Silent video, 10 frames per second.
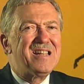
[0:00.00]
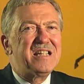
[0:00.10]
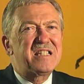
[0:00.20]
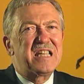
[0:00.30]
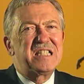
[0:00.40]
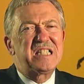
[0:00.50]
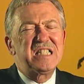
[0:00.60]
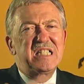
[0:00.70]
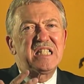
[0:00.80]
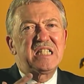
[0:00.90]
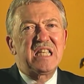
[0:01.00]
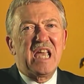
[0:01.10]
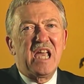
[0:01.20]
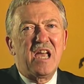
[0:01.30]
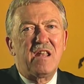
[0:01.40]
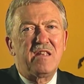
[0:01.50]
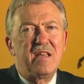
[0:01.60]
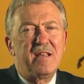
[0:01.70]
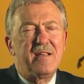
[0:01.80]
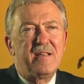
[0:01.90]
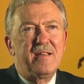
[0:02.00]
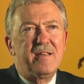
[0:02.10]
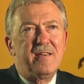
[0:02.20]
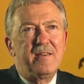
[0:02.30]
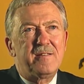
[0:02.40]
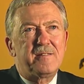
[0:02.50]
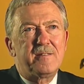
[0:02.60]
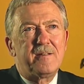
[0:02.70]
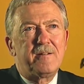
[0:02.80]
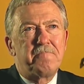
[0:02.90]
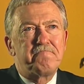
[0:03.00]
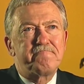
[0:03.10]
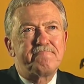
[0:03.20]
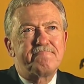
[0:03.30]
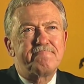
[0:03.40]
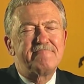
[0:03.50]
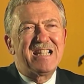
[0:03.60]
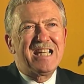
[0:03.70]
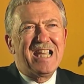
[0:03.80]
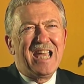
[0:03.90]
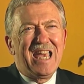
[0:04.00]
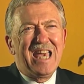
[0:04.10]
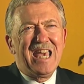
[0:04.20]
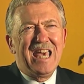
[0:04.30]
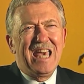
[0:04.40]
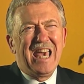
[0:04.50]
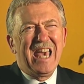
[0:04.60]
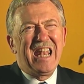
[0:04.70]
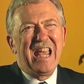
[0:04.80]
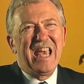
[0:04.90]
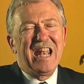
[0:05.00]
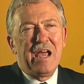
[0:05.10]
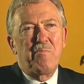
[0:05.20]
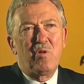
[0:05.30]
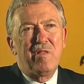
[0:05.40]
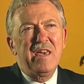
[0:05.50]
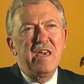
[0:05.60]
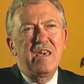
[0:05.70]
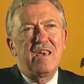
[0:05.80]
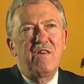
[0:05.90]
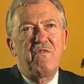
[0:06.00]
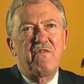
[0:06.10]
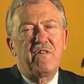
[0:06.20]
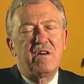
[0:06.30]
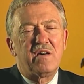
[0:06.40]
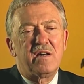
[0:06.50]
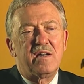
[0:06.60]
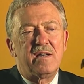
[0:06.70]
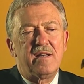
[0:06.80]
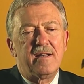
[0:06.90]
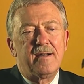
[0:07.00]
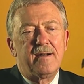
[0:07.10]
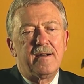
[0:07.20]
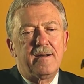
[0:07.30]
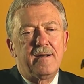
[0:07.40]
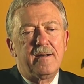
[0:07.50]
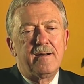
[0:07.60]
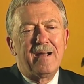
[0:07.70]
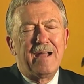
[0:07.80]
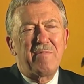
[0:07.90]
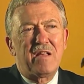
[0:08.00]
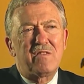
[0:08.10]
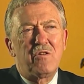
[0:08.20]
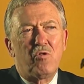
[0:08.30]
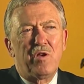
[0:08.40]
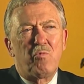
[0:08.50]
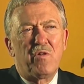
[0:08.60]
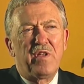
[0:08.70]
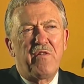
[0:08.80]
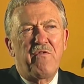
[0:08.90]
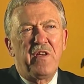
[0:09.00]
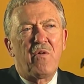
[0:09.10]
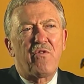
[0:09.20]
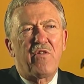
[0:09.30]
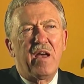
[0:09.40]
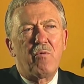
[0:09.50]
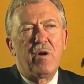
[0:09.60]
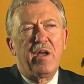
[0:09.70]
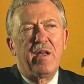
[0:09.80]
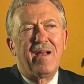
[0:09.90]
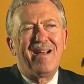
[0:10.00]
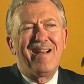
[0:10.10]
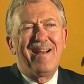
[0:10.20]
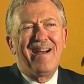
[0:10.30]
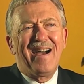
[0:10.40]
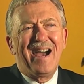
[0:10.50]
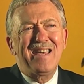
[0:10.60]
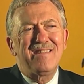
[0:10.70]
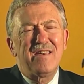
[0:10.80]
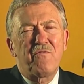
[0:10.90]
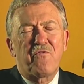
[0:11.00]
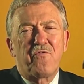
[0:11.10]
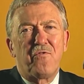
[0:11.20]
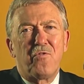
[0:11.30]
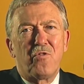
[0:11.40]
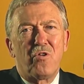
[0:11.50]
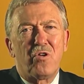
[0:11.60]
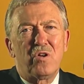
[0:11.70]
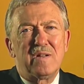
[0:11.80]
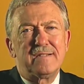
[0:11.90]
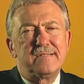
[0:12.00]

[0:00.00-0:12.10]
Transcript: and it's consistent, and it. Um, and and I believe uh, uh, I'm not the only one that feels that way. I think for